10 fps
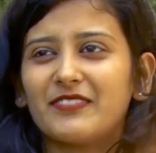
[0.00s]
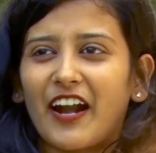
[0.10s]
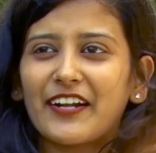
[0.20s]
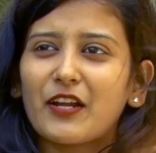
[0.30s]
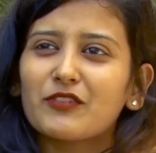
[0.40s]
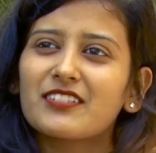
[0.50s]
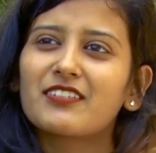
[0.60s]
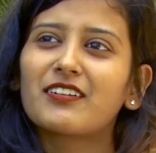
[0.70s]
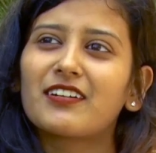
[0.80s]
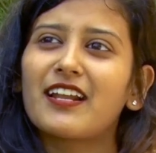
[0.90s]
Right now the
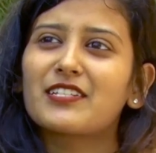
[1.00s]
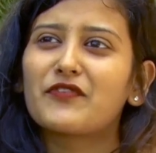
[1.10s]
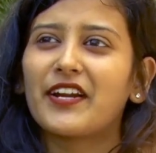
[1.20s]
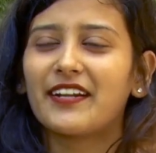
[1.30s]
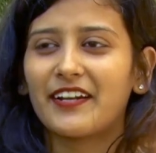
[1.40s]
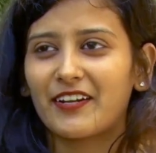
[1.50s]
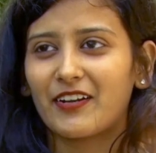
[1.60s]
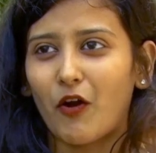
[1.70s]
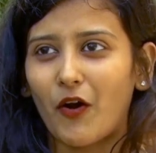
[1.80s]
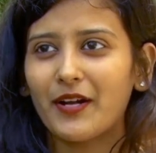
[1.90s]
circle has faded a
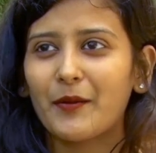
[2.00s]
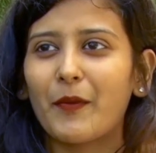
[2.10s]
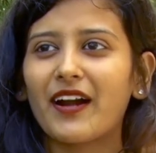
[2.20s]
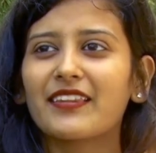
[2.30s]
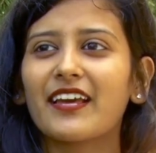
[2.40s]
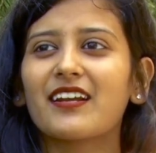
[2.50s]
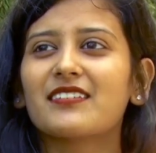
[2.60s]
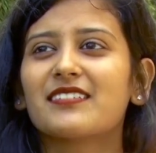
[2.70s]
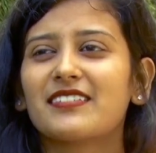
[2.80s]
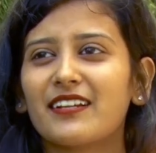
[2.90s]
lot, but there are
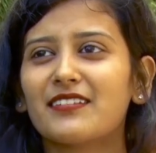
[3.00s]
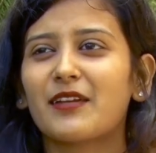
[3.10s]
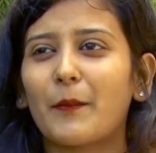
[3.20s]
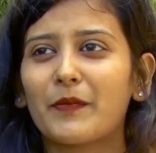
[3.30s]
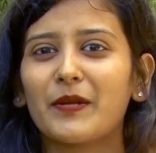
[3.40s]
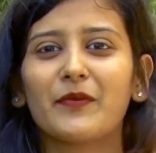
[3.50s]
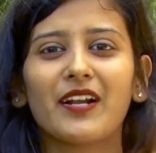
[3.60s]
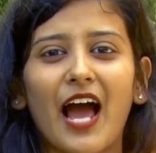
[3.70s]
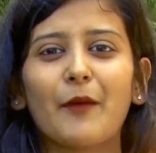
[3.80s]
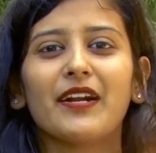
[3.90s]
still some people
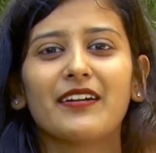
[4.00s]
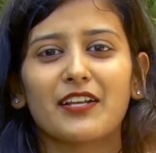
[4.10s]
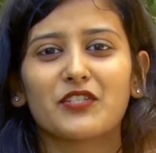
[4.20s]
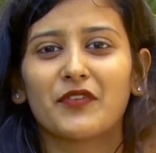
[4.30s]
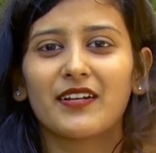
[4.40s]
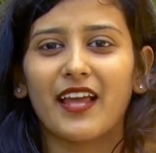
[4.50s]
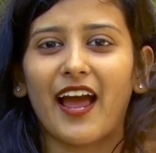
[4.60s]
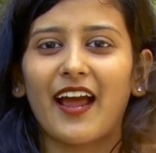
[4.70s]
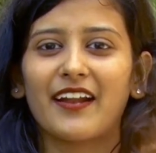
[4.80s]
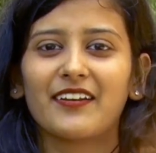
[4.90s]
I'm in touch with,
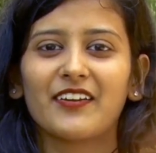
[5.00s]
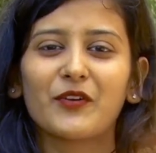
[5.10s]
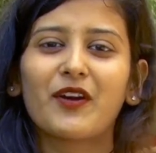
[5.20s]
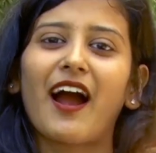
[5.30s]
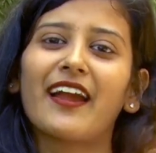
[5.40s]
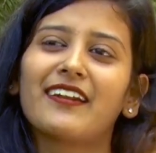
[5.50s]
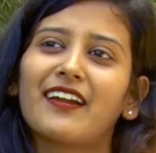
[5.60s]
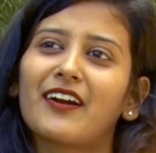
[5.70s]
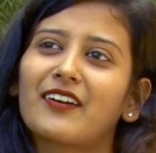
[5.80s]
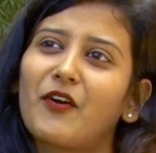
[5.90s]
and you
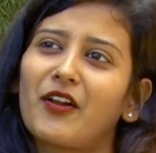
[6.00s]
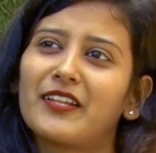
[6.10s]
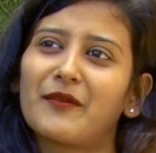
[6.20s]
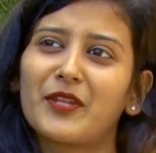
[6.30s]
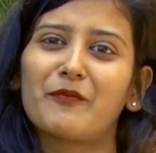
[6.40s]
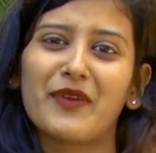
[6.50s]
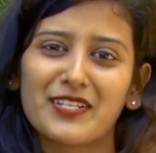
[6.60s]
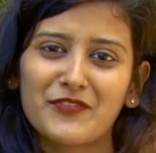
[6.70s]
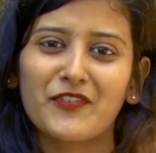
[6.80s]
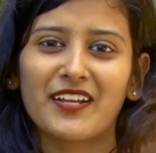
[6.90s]
kinda call them the
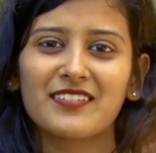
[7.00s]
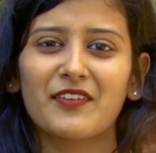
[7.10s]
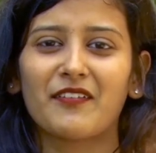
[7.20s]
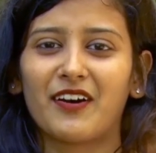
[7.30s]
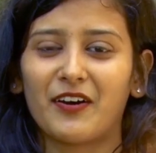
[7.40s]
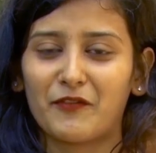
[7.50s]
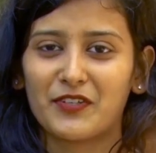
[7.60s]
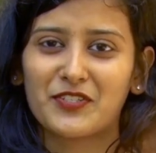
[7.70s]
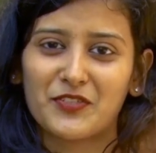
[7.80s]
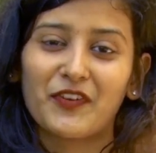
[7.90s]
best friends uh,
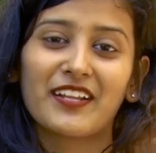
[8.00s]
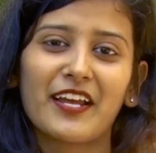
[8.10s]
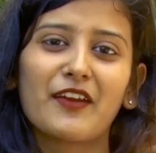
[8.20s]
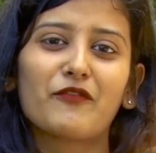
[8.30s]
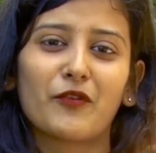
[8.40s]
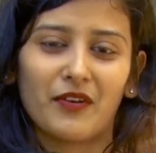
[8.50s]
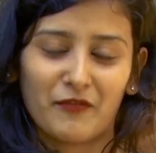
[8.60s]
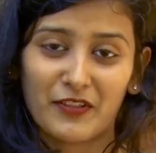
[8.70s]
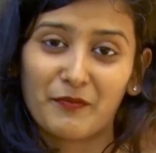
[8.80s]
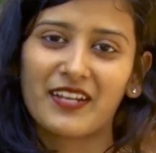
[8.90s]
which were there
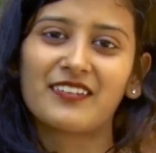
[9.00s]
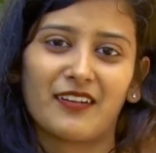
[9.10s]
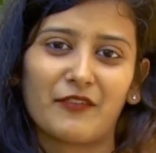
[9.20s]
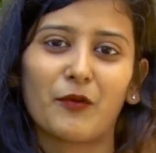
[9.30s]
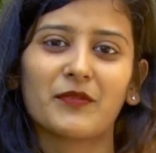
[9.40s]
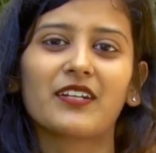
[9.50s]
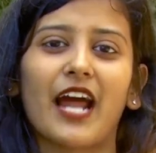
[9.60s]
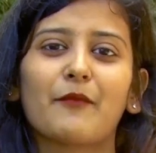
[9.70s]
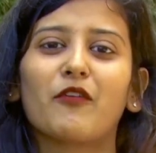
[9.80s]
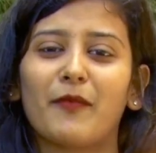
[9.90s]
with me from the
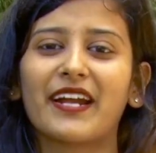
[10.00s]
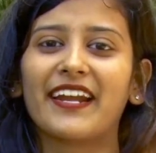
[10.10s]
time of my